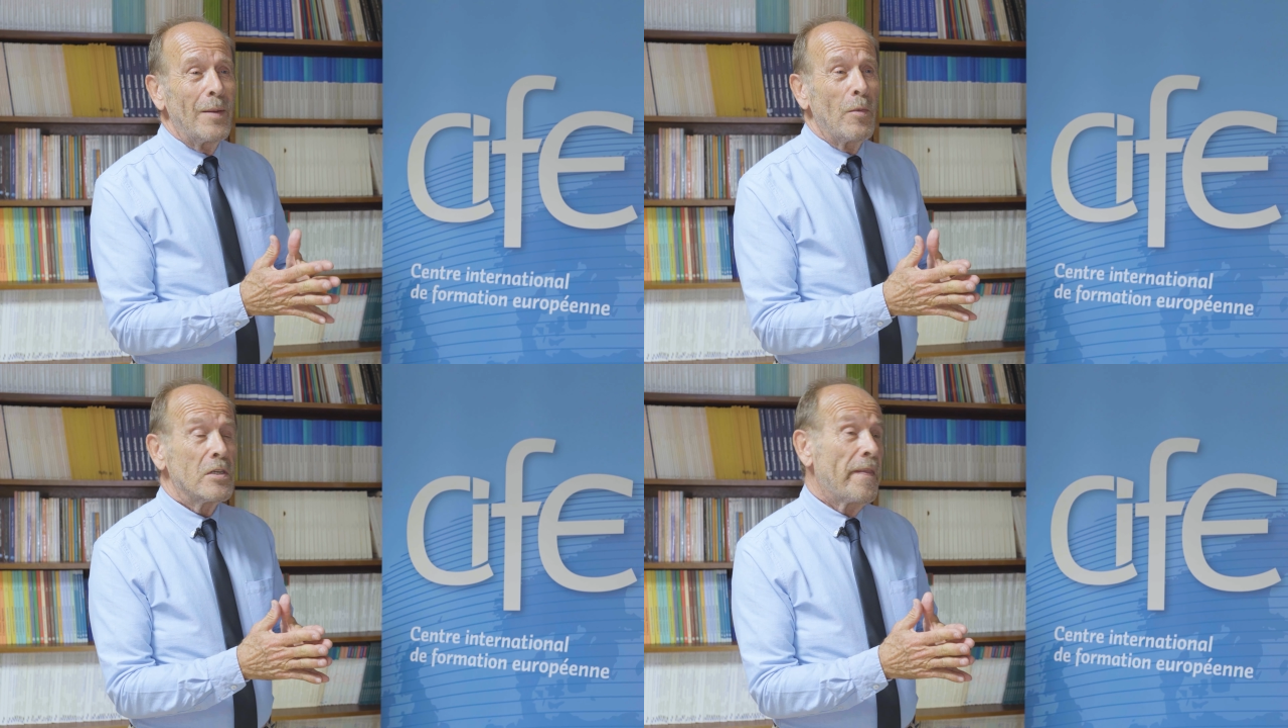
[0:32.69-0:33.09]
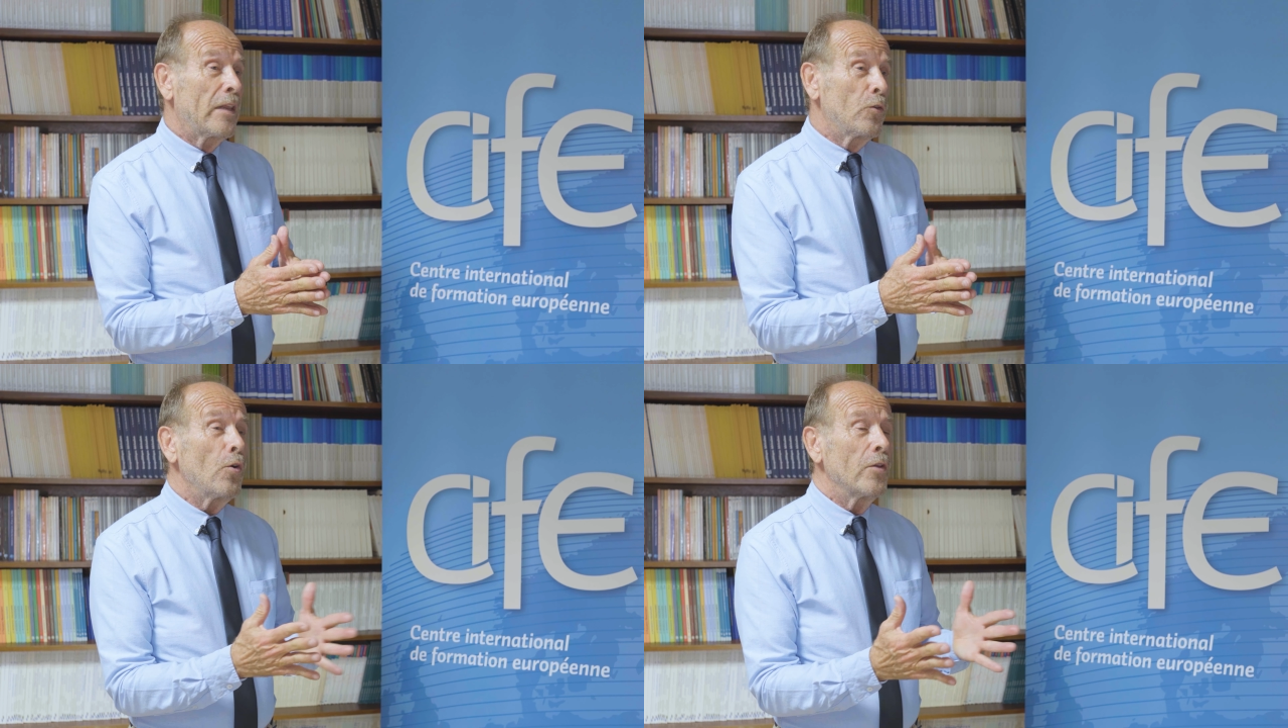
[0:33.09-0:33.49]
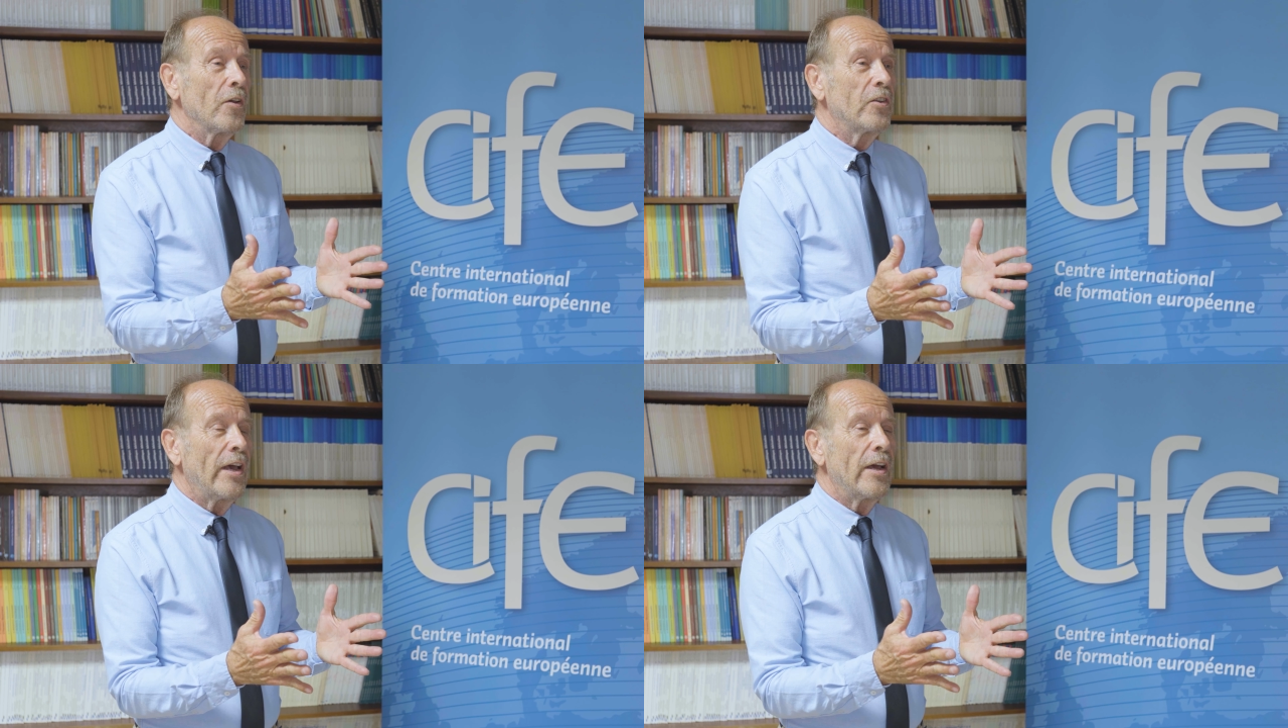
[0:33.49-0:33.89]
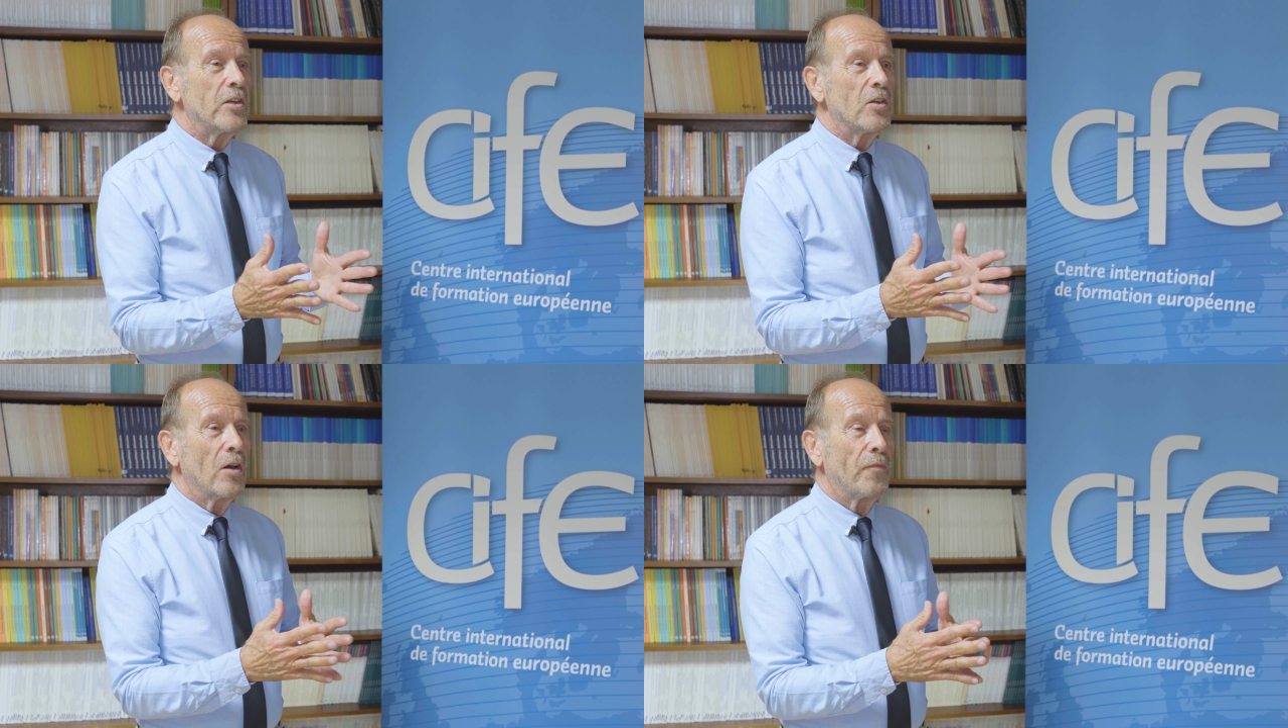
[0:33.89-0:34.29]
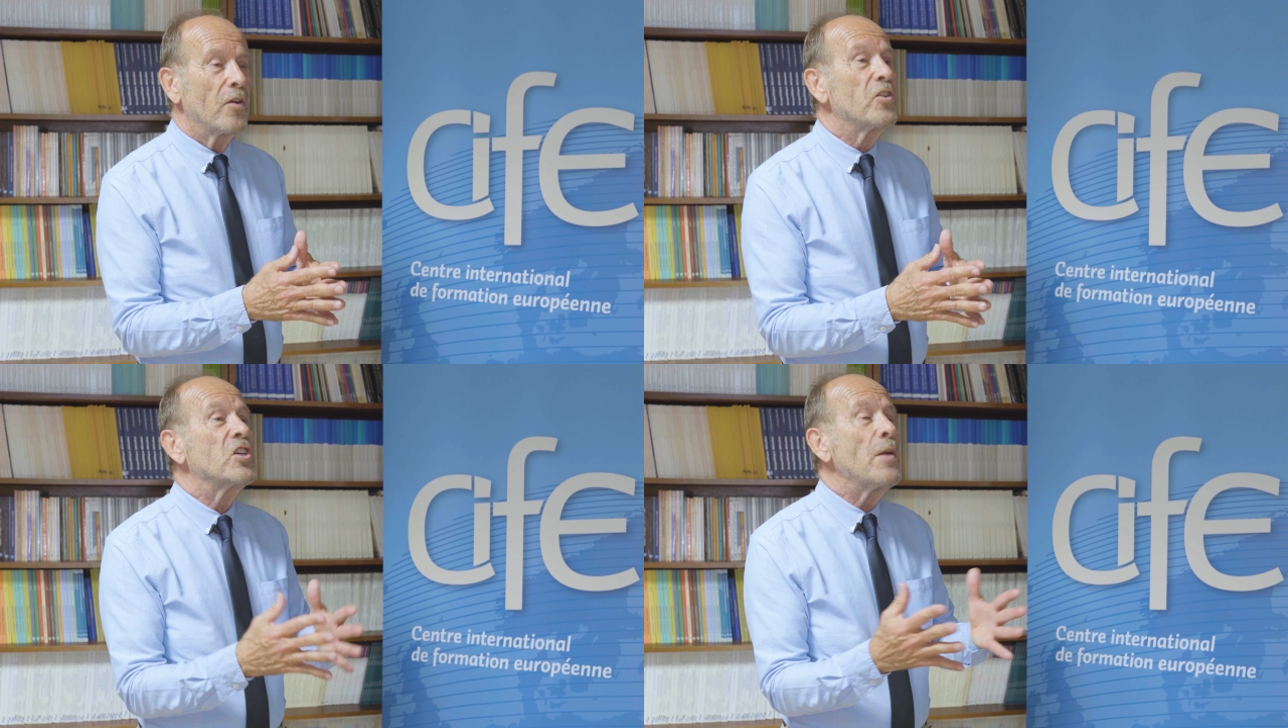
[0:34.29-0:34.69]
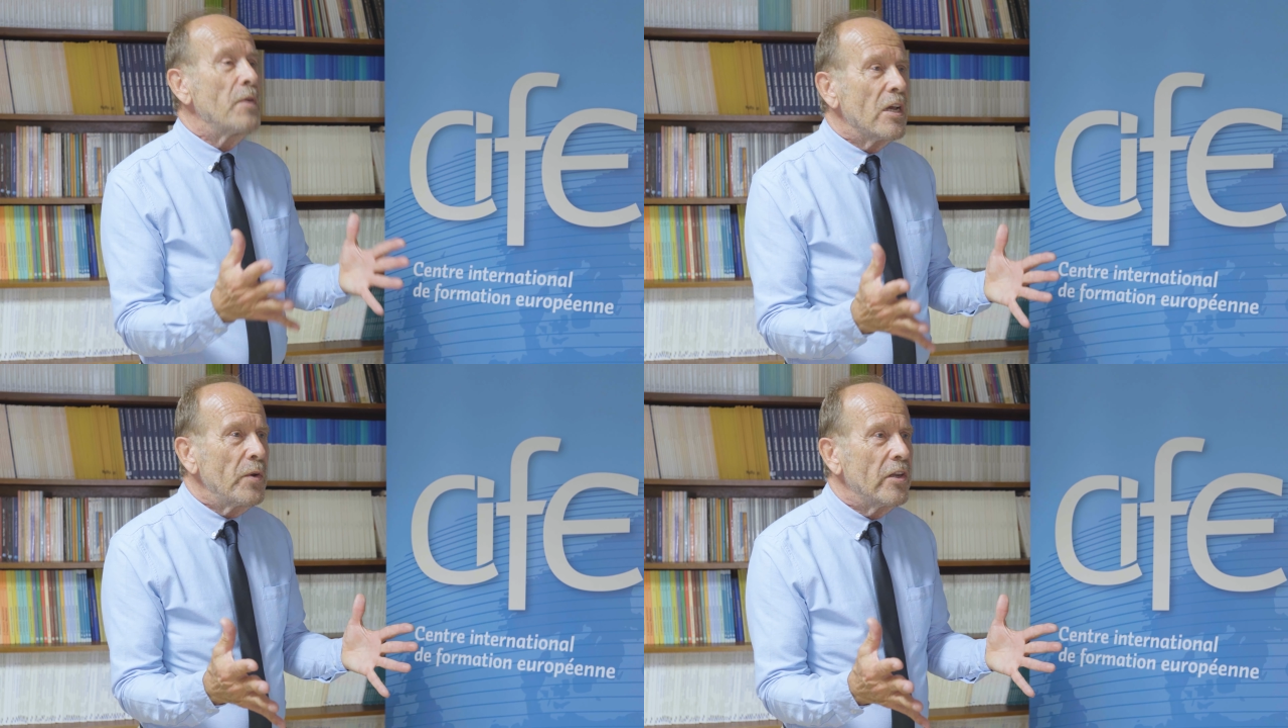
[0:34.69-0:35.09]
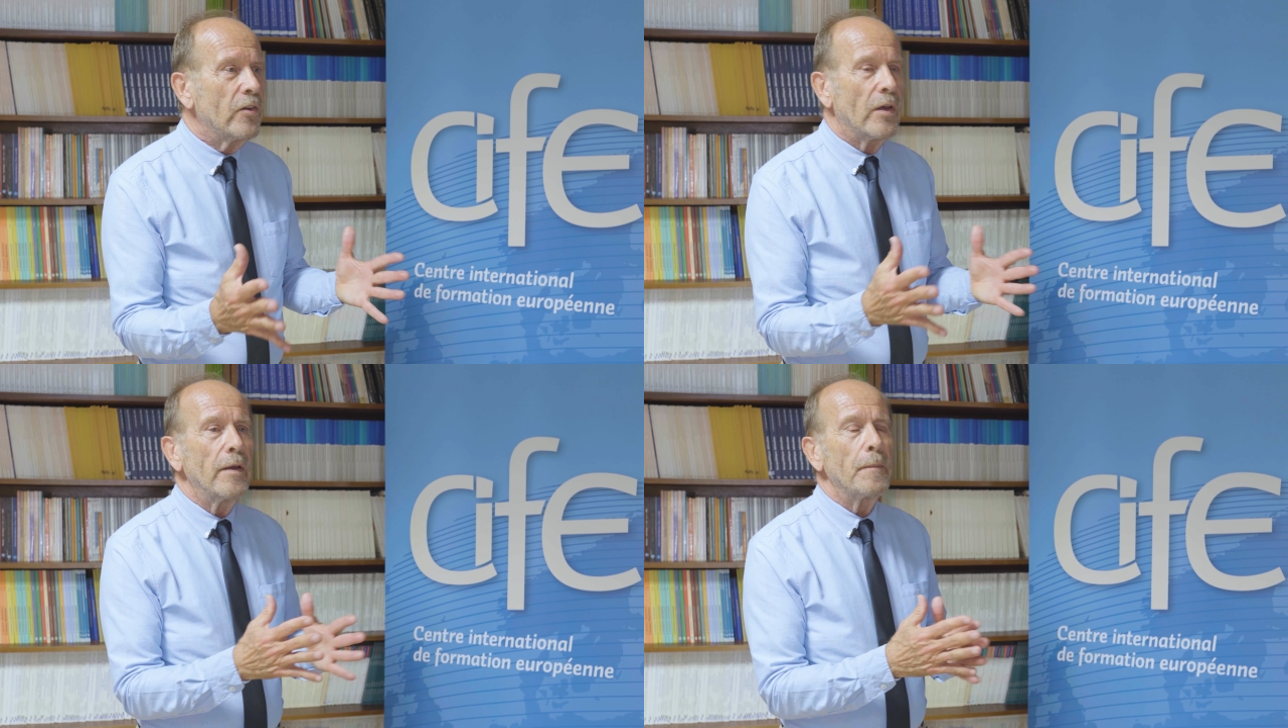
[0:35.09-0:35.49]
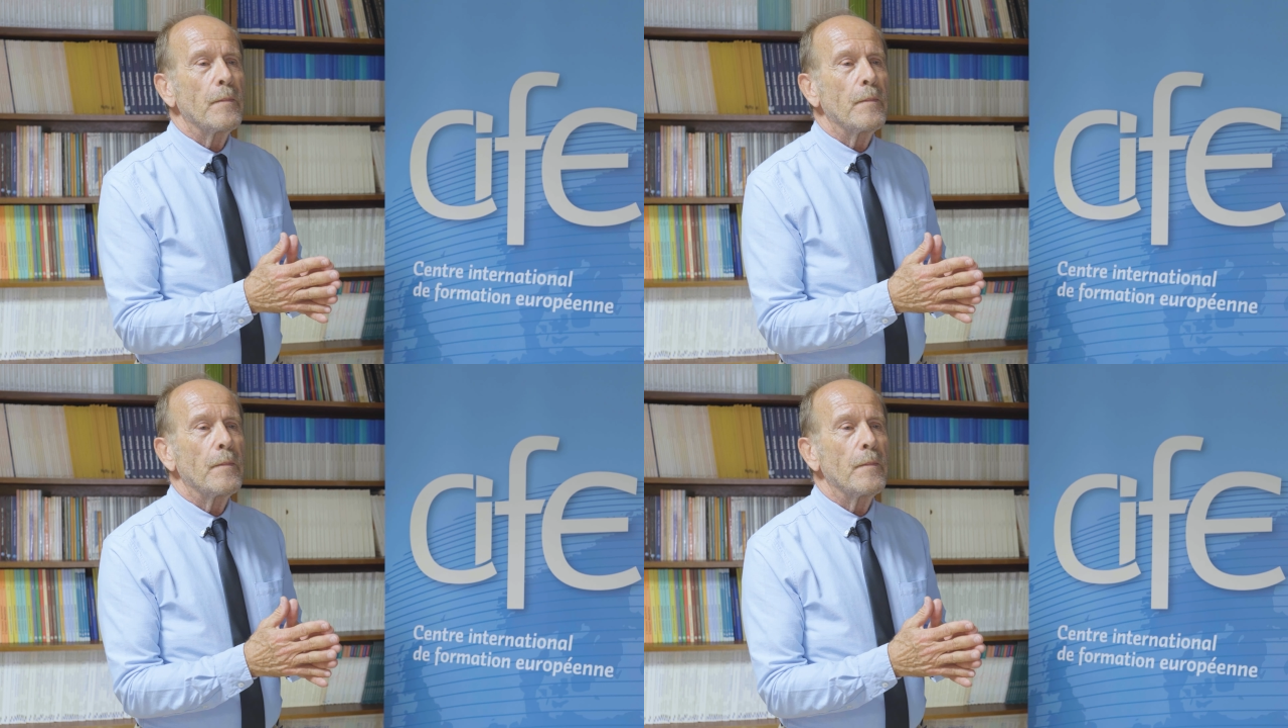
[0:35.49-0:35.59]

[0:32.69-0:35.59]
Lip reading: Because they took advantage of cheap liquidity,